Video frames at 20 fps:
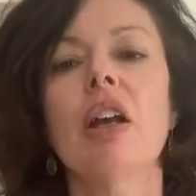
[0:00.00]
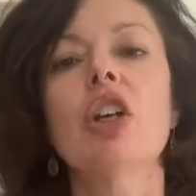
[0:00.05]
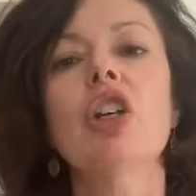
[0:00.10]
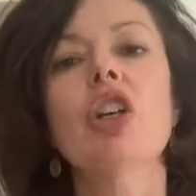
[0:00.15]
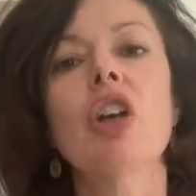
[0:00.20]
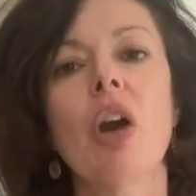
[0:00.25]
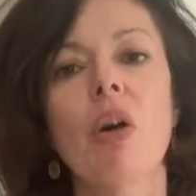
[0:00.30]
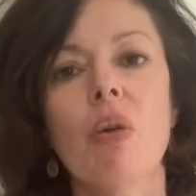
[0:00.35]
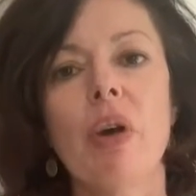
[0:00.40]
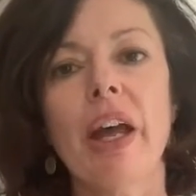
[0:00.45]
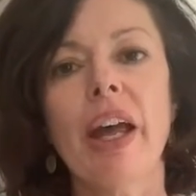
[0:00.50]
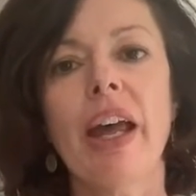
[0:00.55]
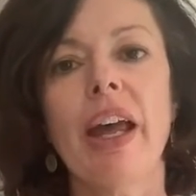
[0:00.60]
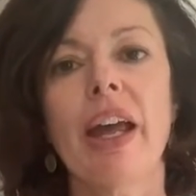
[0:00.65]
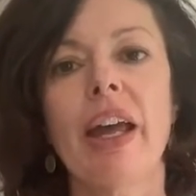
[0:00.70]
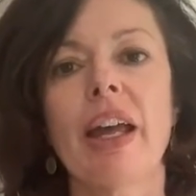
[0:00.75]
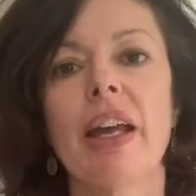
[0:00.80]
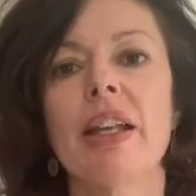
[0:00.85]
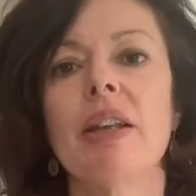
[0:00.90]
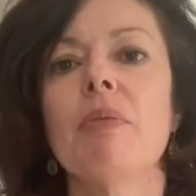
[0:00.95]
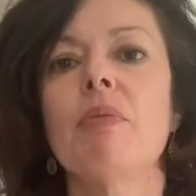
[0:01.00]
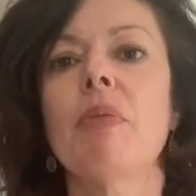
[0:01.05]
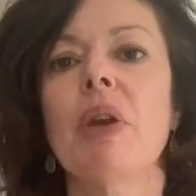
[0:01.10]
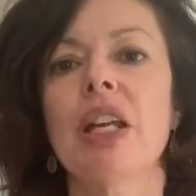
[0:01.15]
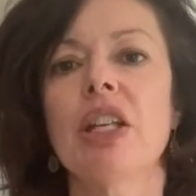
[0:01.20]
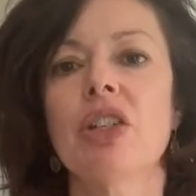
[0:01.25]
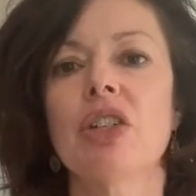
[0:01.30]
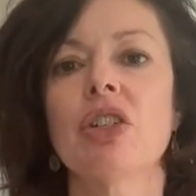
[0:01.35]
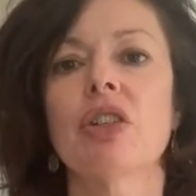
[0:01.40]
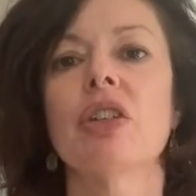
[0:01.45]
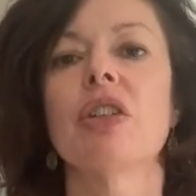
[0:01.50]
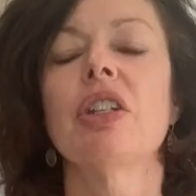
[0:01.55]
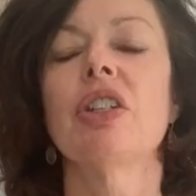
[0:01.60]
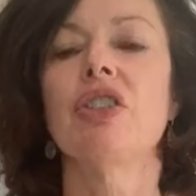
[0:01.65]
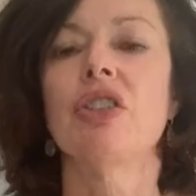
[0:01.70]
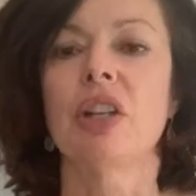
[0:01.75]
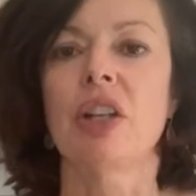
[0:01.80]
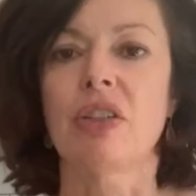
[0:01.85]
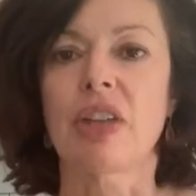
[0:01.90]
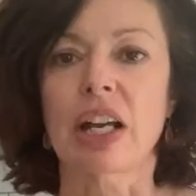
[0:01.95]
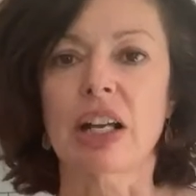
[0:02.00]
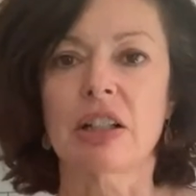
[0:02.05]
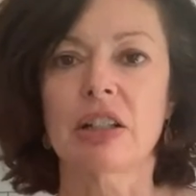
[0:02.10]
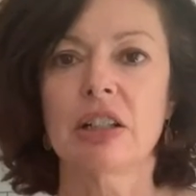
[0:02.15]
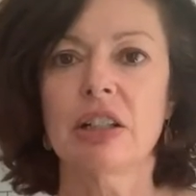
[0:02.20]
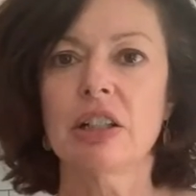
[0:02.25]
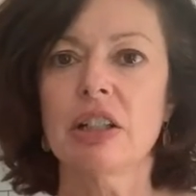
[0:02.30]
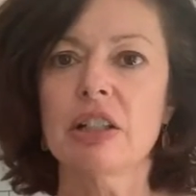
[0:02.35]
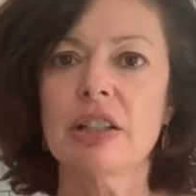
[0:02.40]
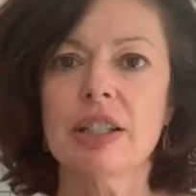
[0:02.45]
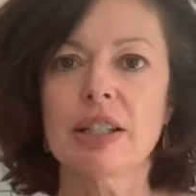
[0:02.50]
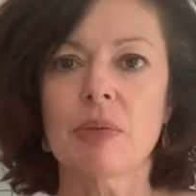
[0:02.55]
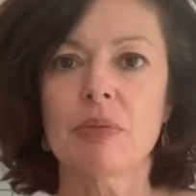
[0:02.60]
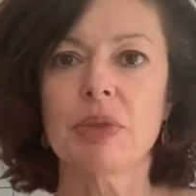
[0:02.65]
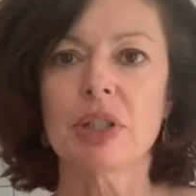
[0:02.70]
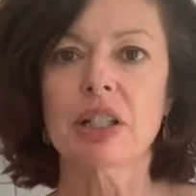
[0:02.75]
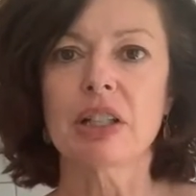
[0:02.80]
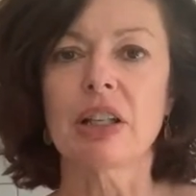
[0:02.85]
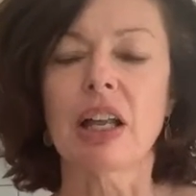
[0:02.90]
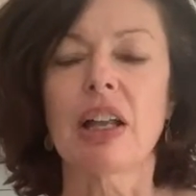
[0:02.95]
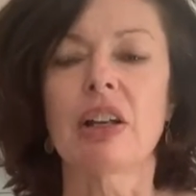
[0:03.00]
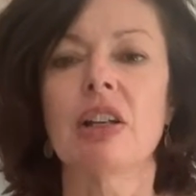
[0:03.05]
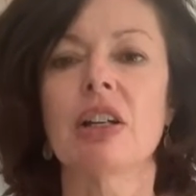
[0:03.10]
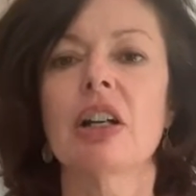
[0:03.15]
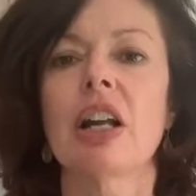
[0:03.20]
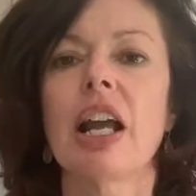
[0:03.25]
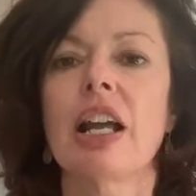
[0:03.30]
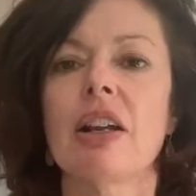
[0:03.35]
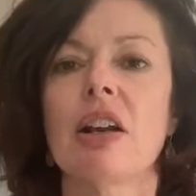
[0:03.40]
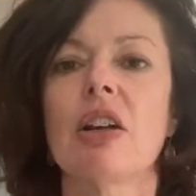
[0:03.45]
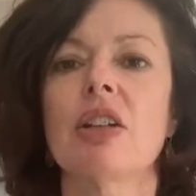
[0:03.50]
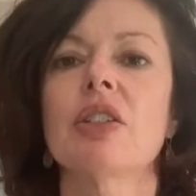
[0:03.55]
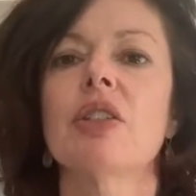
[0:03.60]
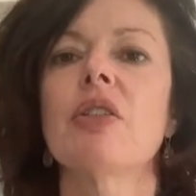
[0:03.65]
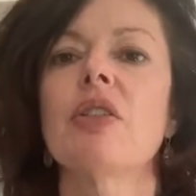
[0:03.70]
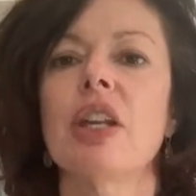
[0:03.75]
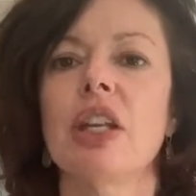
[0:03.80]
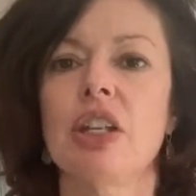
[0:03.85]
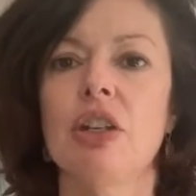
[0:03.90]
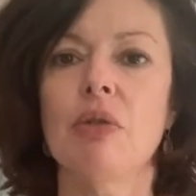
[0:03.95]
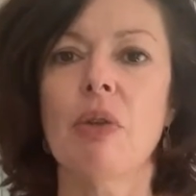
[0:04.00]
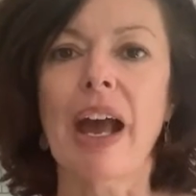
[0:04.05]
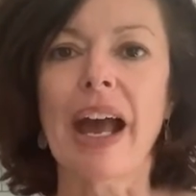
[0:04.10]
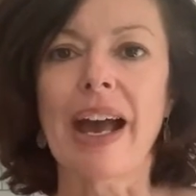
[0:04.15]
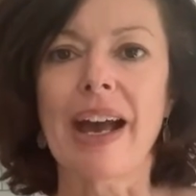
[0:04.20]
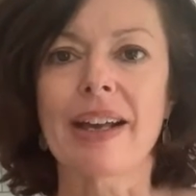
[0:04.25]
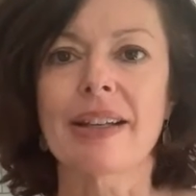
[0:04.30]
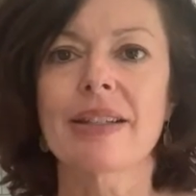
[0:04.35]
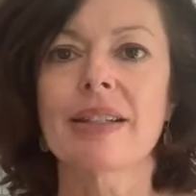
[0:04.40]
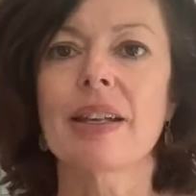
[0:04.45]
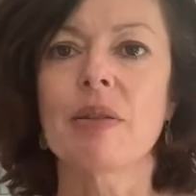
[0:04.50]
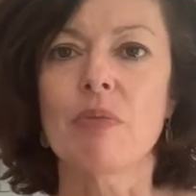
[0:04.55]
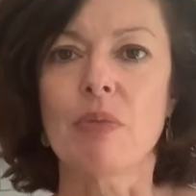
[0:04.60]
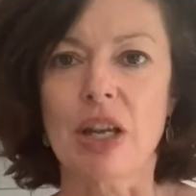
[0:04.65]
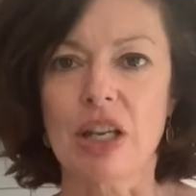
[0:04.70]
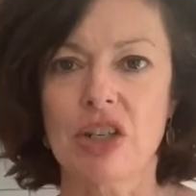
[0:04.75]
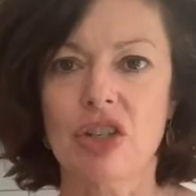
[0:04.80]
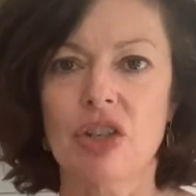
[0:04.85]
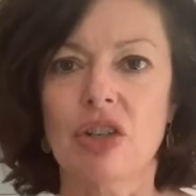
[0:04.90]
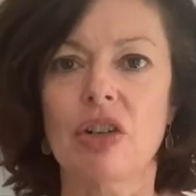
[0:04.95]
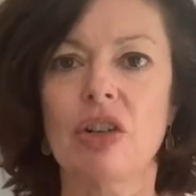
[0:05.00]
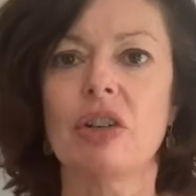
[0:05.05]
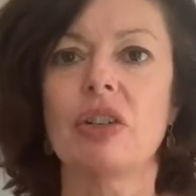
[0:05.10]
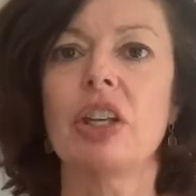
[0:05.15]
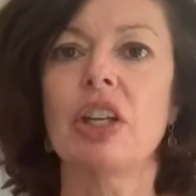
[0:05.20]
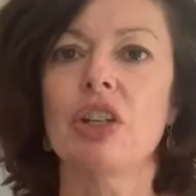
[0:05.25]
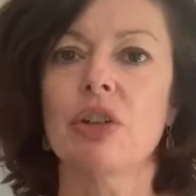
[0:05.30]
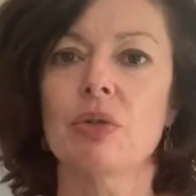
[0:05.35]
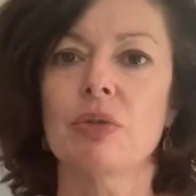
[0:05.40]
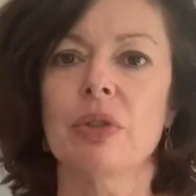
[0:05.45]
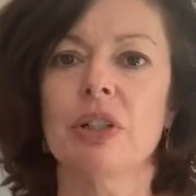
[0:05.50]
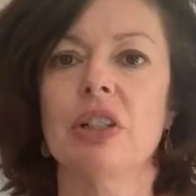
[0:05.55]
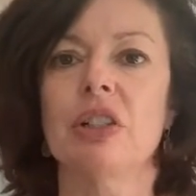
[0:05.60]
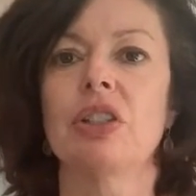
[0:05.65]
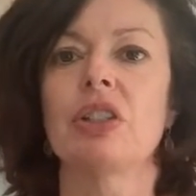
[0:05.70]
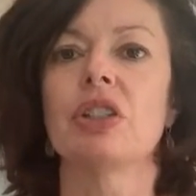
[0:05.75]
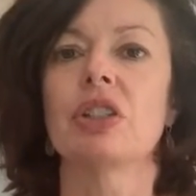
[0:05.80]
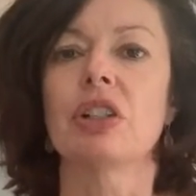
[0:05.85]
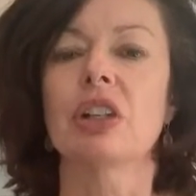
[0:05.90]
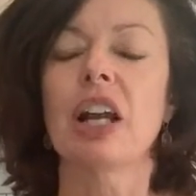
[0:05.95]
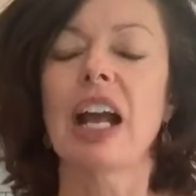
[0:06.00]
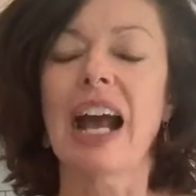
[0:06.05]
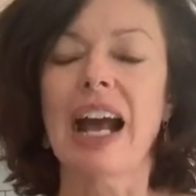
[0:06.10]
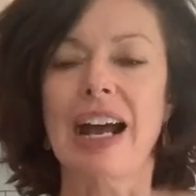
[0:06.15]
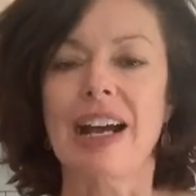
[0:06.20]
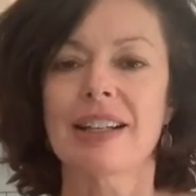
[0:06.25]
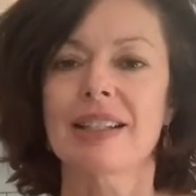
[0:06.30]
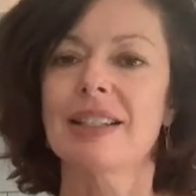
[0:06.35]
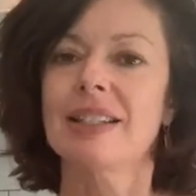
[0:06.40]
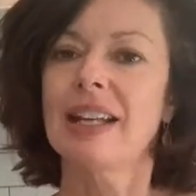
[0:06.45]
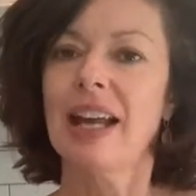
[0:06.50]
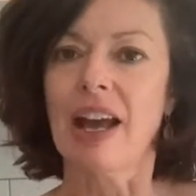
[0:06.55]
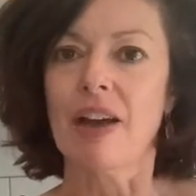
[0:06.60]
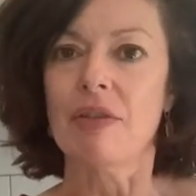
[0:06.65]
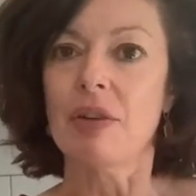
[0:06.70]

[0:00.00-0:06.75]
go ahead, make sure that you get that clear septic letter, and also that you ask and make sure that your realtor asks to have